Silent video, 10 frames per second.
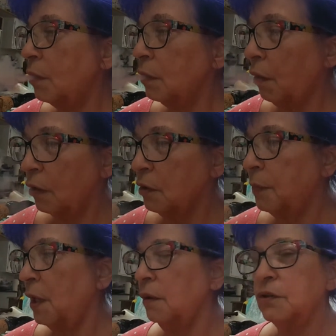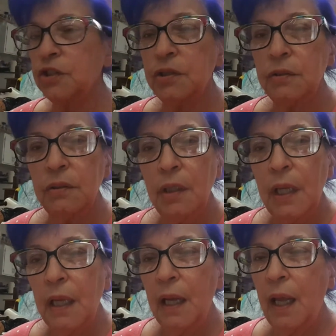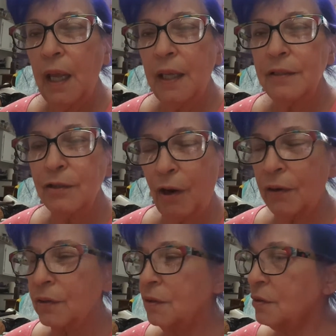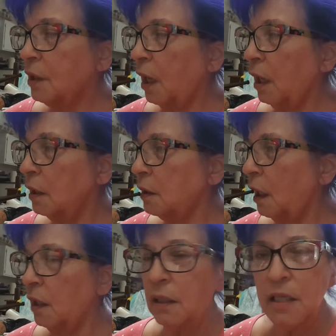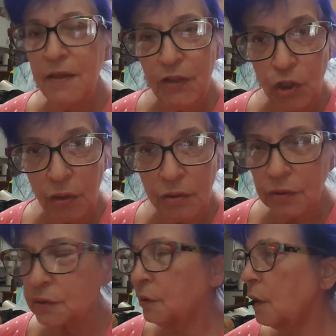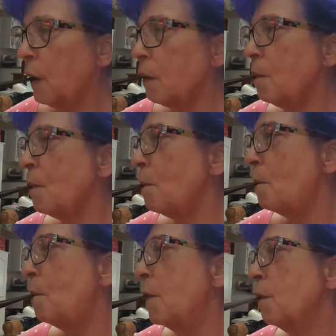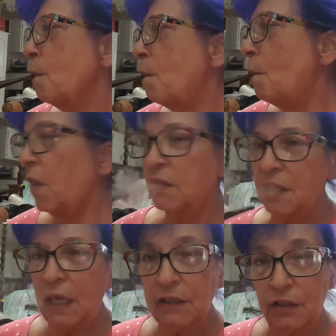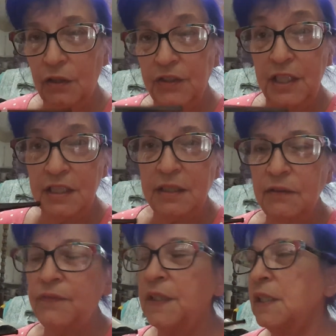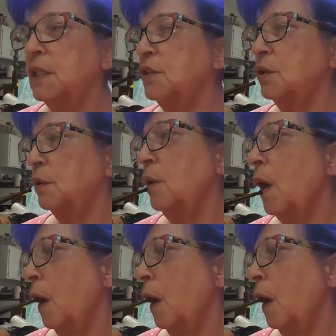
garter belts and garters and even girdles. It had the little things to fit it into.